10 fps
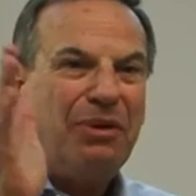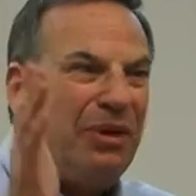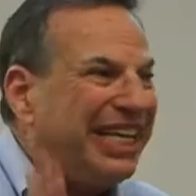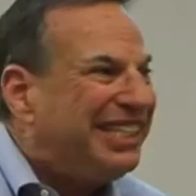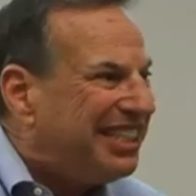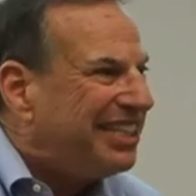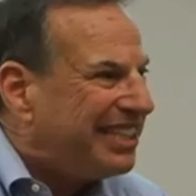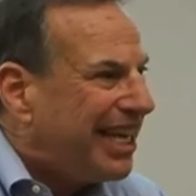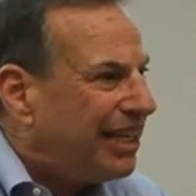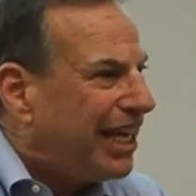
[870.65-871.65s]
We can sit
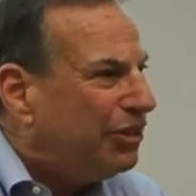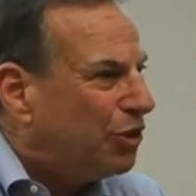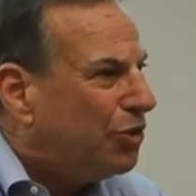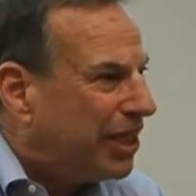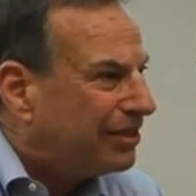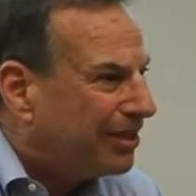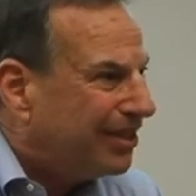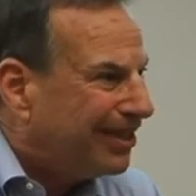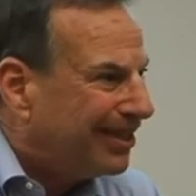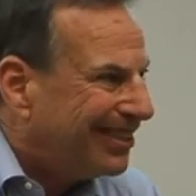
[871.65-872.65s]
down and do this
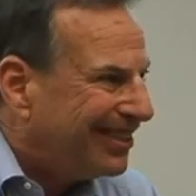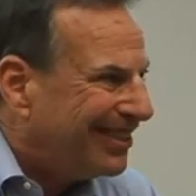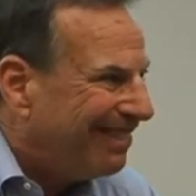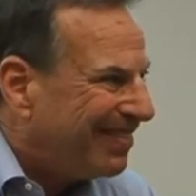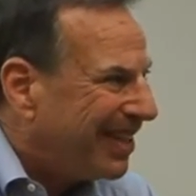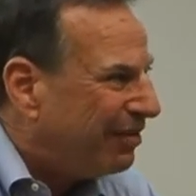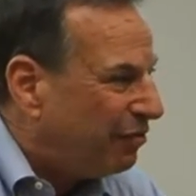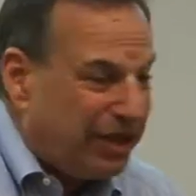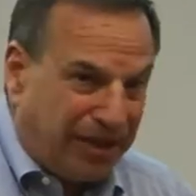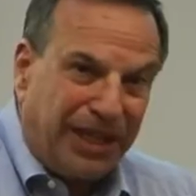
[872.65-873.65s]
if
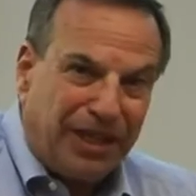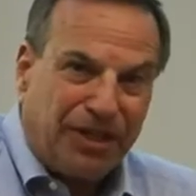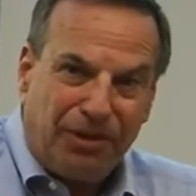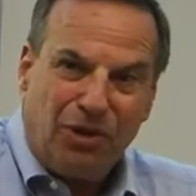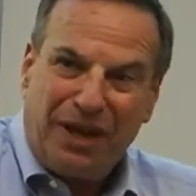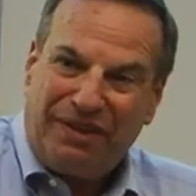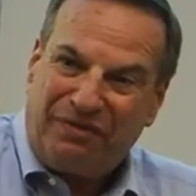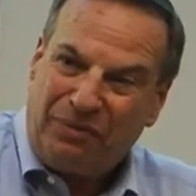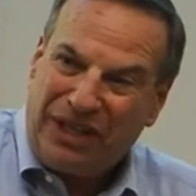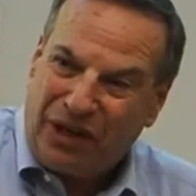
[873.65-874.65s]
we think it through,
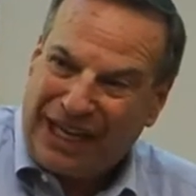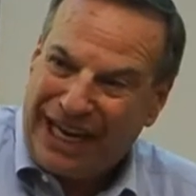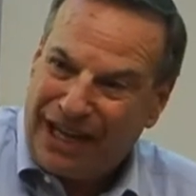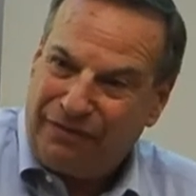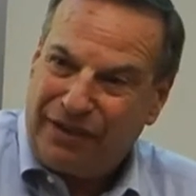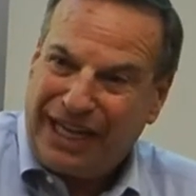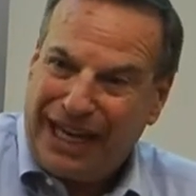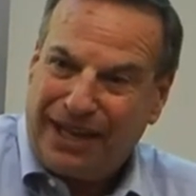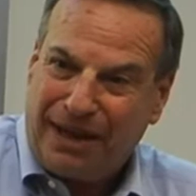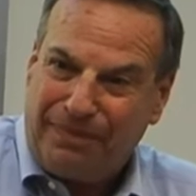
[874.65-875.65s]
if we cannot
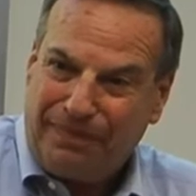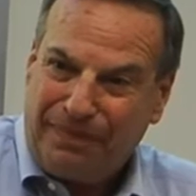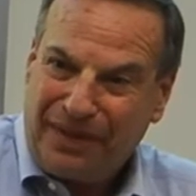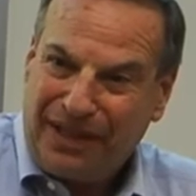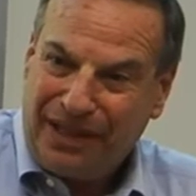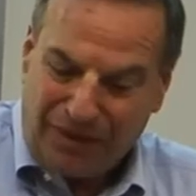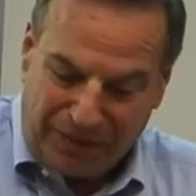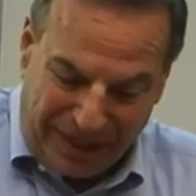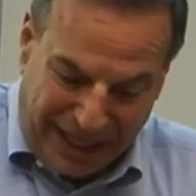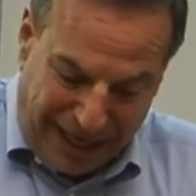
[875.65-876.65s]
forget them.
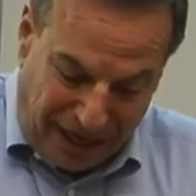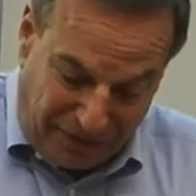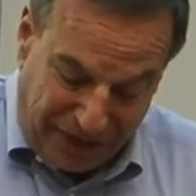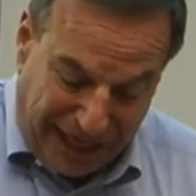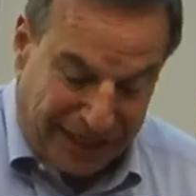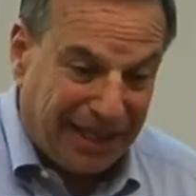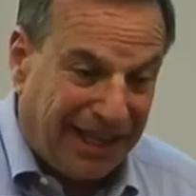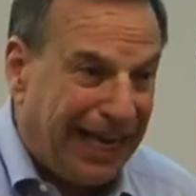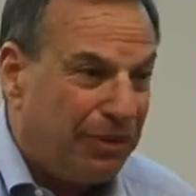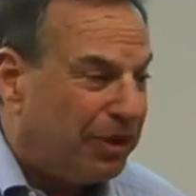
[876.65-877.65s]
We cannot forget the
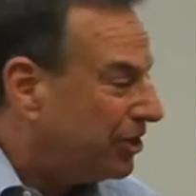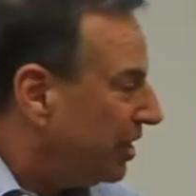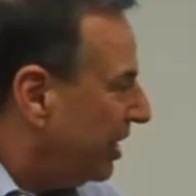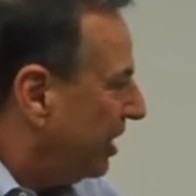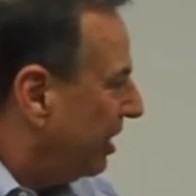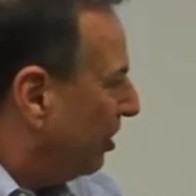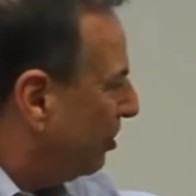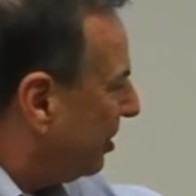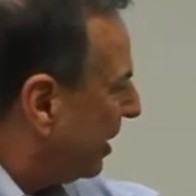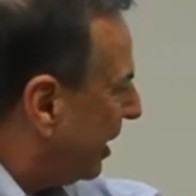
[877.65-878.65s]
language.
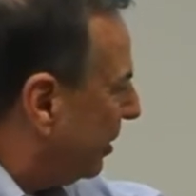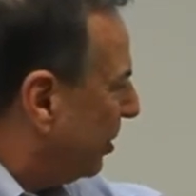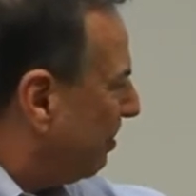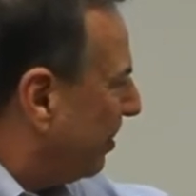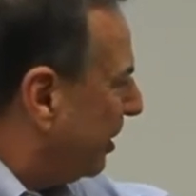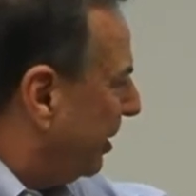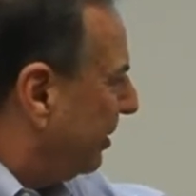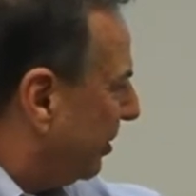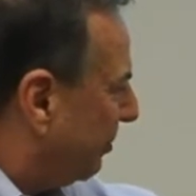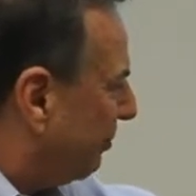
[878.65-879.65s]
Who's the guy in your party
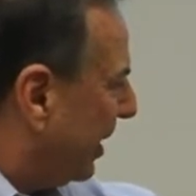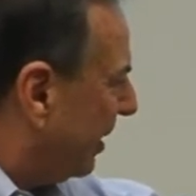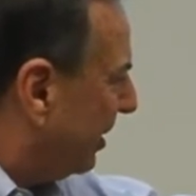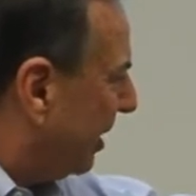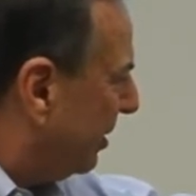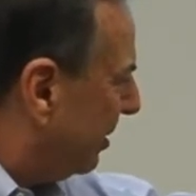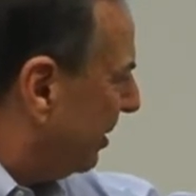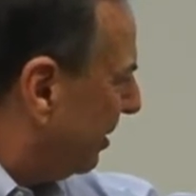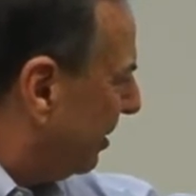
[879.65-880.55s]
that does it? Frank Lutz?